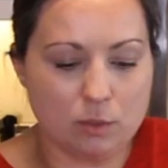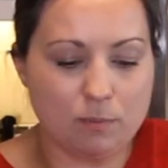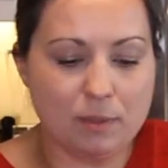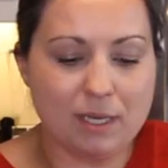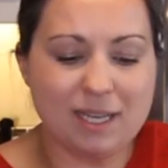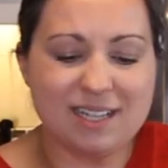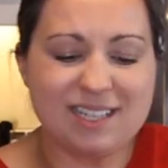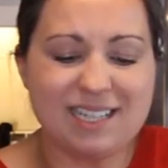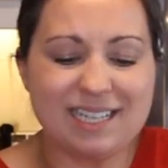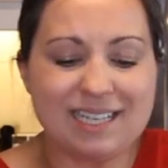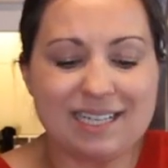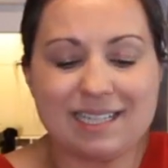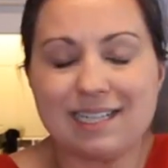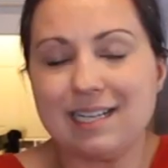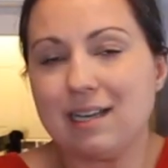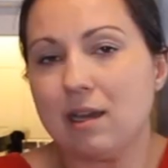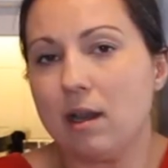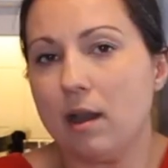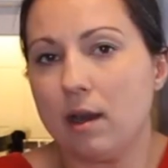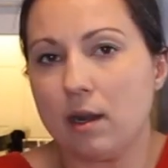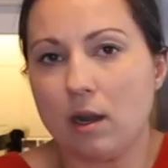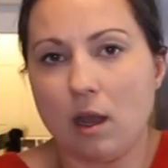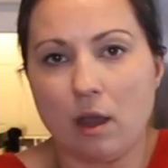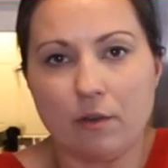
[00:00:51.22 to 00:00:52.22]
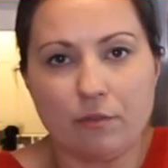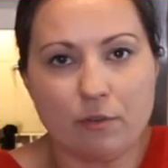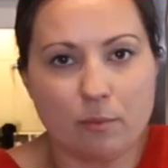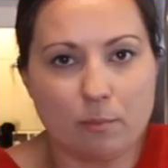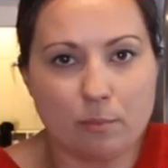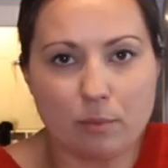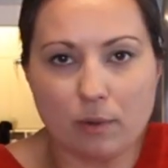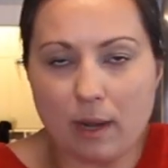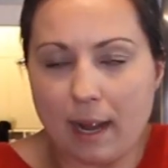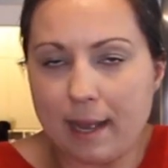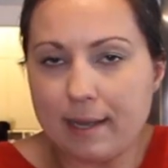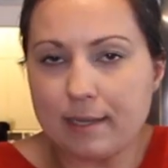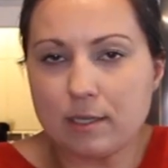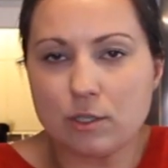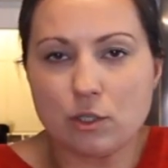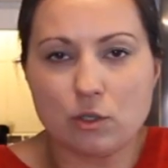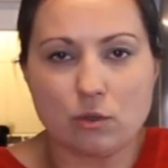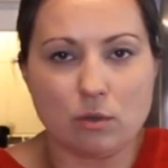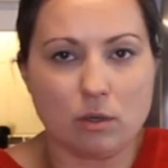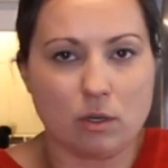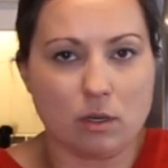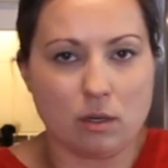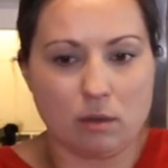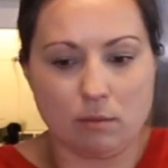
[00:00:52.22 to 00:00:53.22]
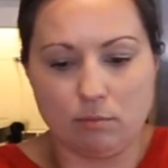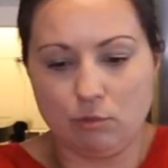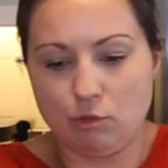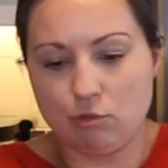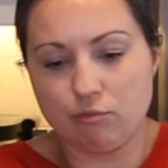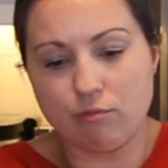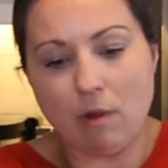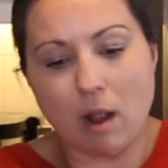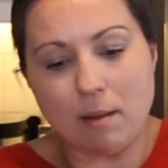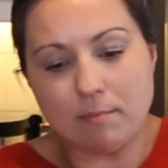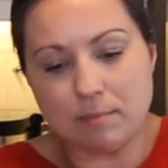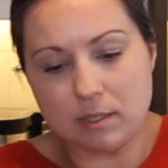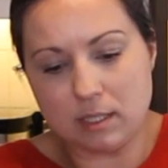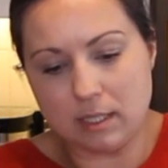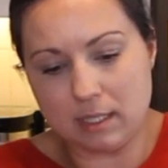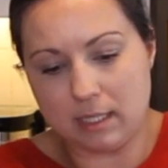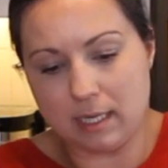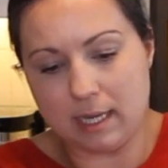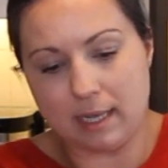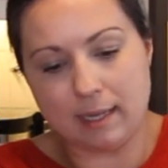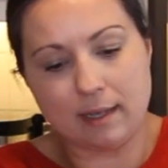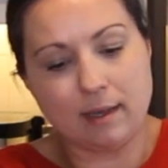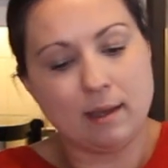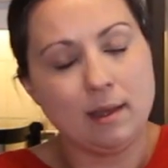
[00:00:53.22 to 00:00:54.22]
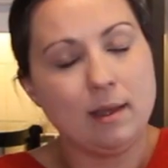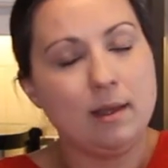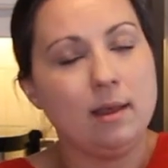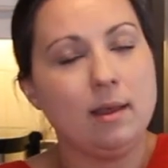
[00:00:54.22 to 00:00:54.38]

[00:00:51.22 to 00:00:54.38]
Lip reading: because it doesn't cut off a breast or a drumstick.